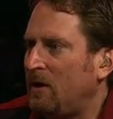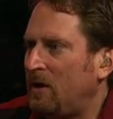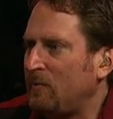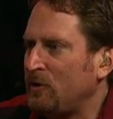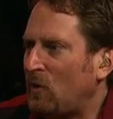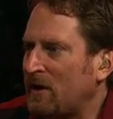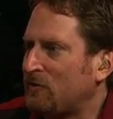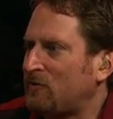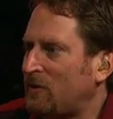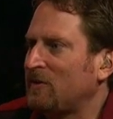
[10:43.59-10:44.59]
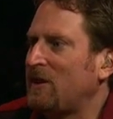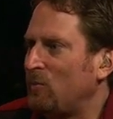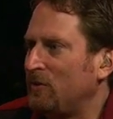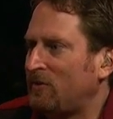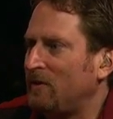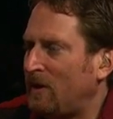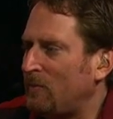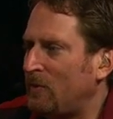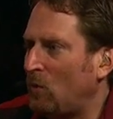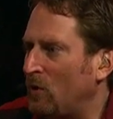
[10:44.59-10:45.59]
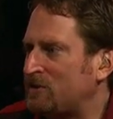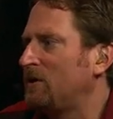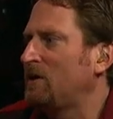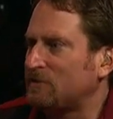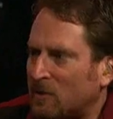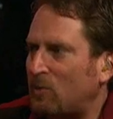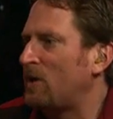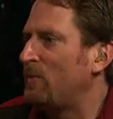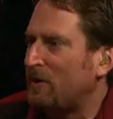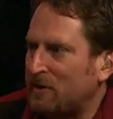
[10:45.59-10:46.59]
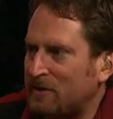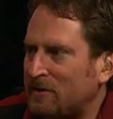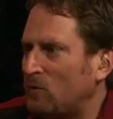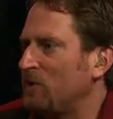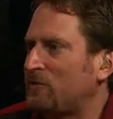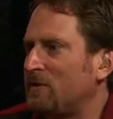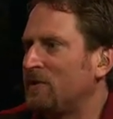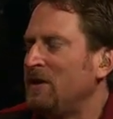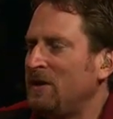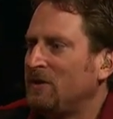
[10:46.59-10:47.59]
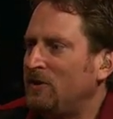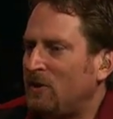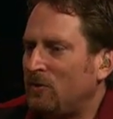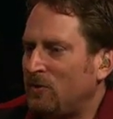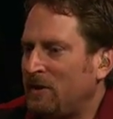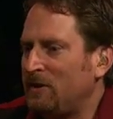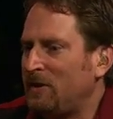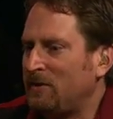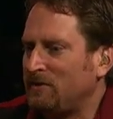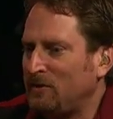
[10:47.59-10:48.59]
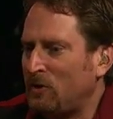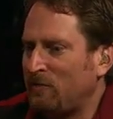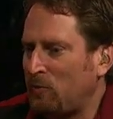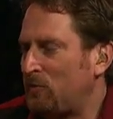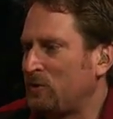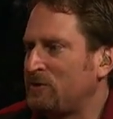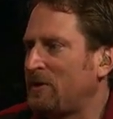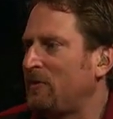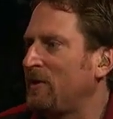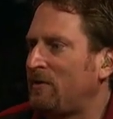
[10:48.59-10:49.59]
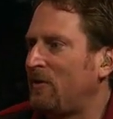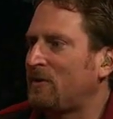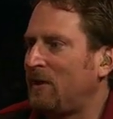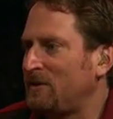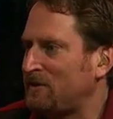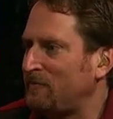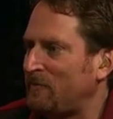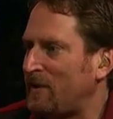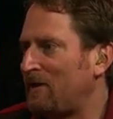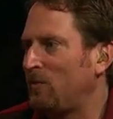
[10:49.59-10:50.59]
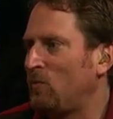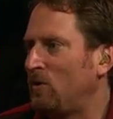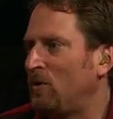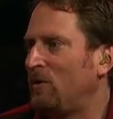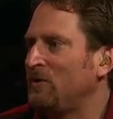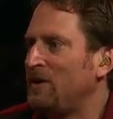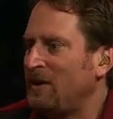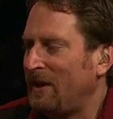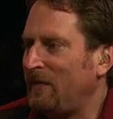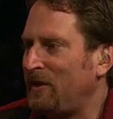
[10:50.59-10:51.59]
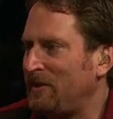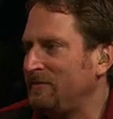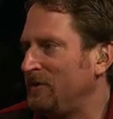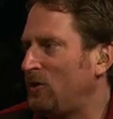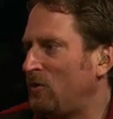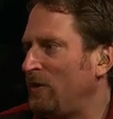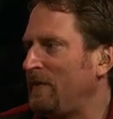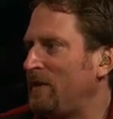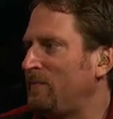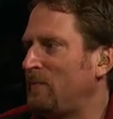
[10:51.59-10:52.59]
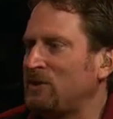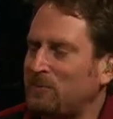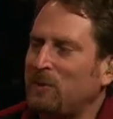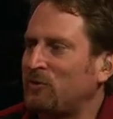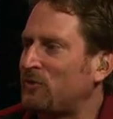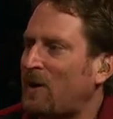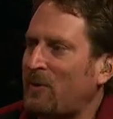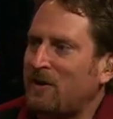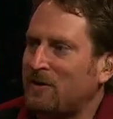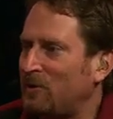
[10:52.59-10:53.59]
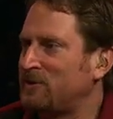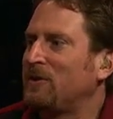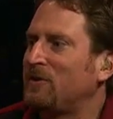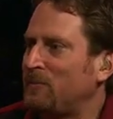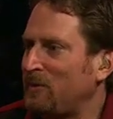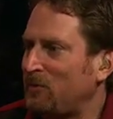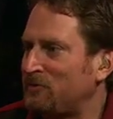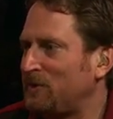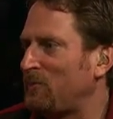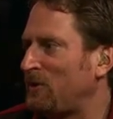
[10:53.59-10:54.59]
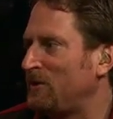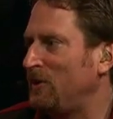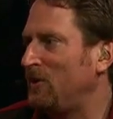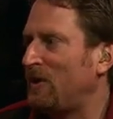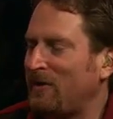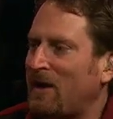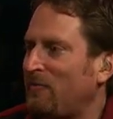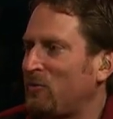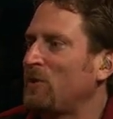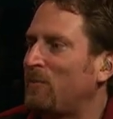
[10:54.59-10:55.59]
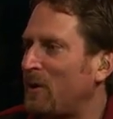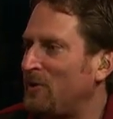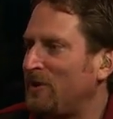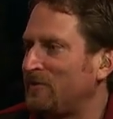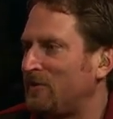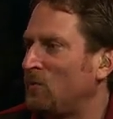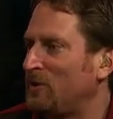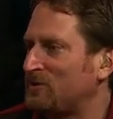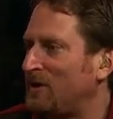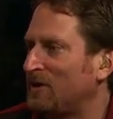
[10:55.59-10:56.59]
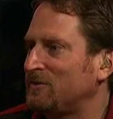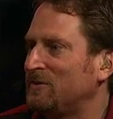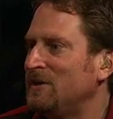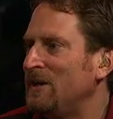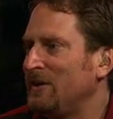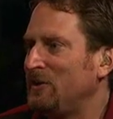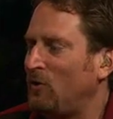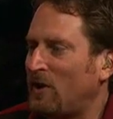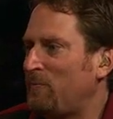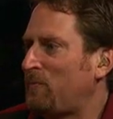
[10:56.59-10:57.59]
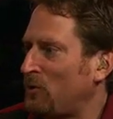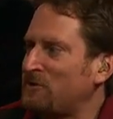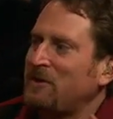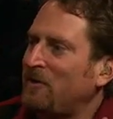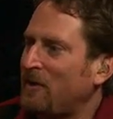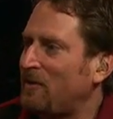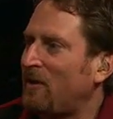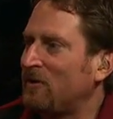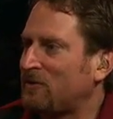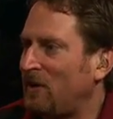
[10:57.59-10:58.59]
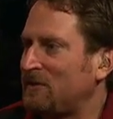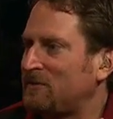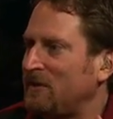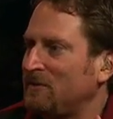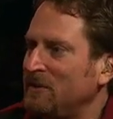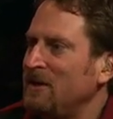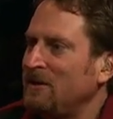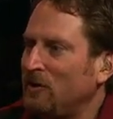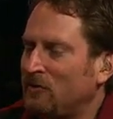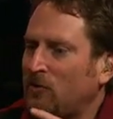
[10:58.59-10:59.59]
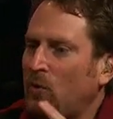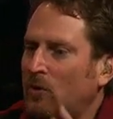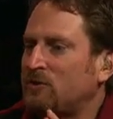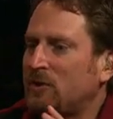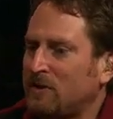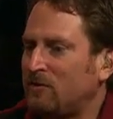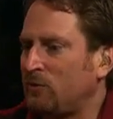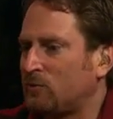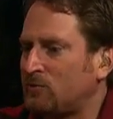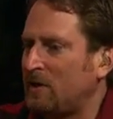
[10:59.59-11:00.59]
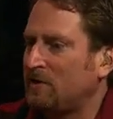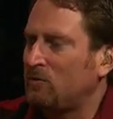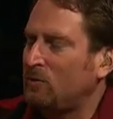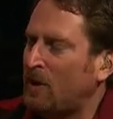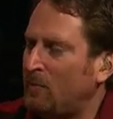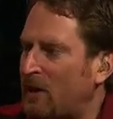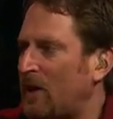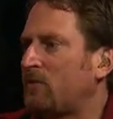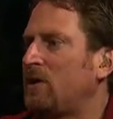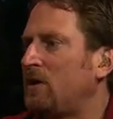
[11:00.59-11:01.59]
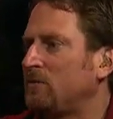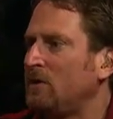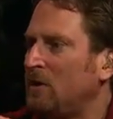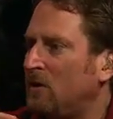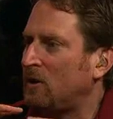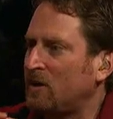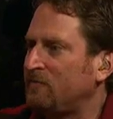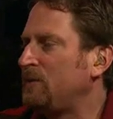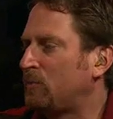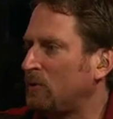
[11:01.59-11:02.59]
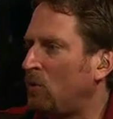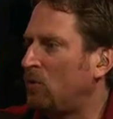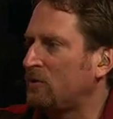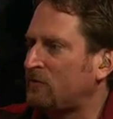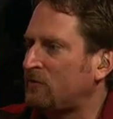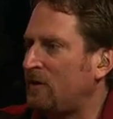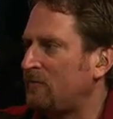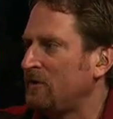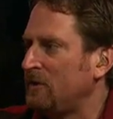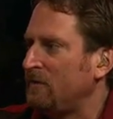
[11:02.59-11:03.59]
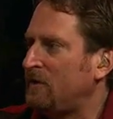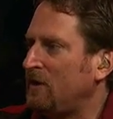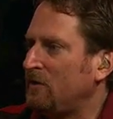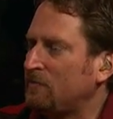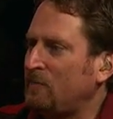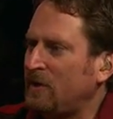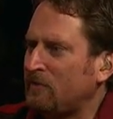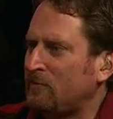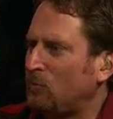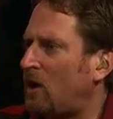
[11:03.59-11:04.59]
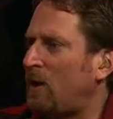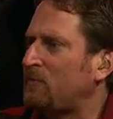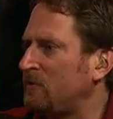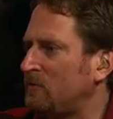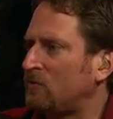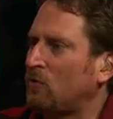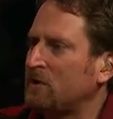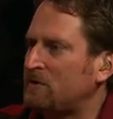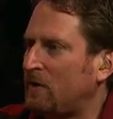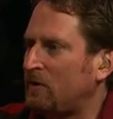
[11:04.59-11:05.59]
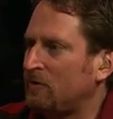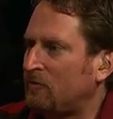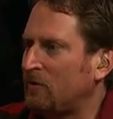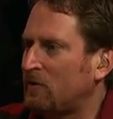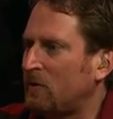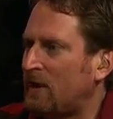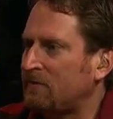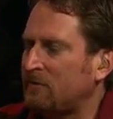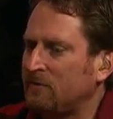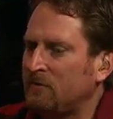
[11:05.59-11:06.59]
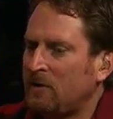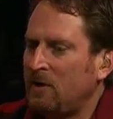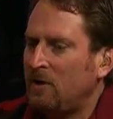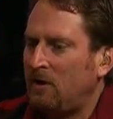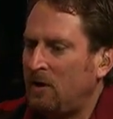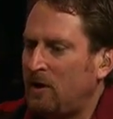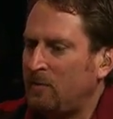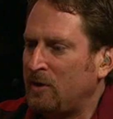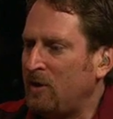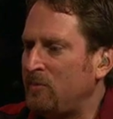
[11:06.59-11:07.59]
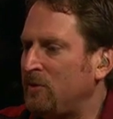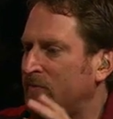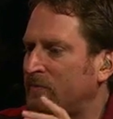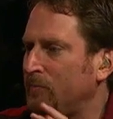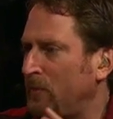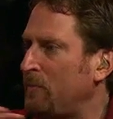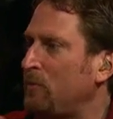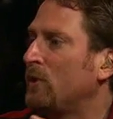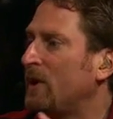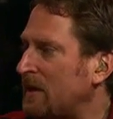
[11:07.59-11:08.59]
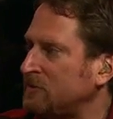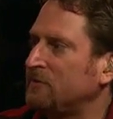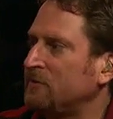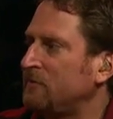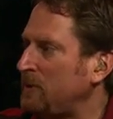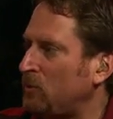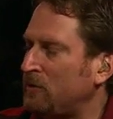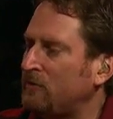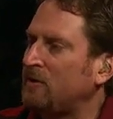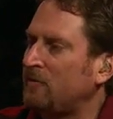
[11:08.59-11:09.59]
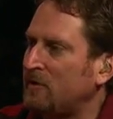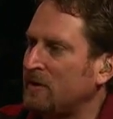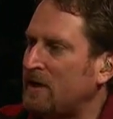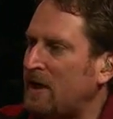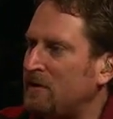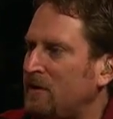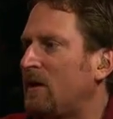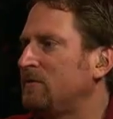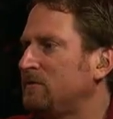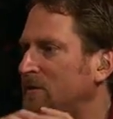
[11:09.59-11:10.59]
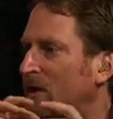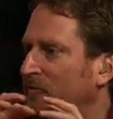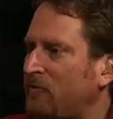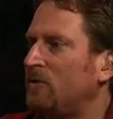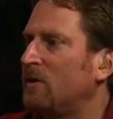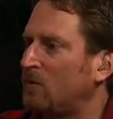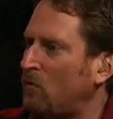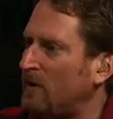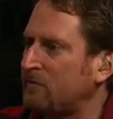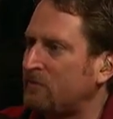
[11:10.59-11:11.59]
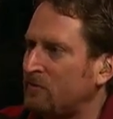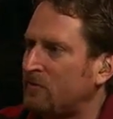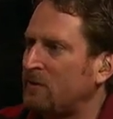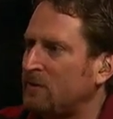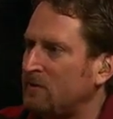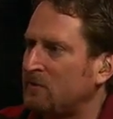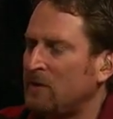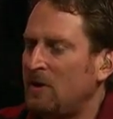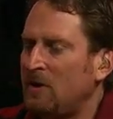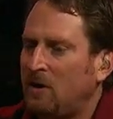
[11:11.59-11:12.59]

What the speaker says: I could start the game with a witch doctor, a barbarian, a wizard, and then, if we pre-generated all the content for that in the world, and then a bunch of people drop out and a bunch of other people jump in, and then I have 3 barbarians and a witch doctor, and I pre-generated all this content. So what we're trying to do is we're trying to do a lot of background, a lot of deeper lore stuff that is more opt-in storytelling for the classes. And maybe reactions of people and stuff like that, not full-on quests or things.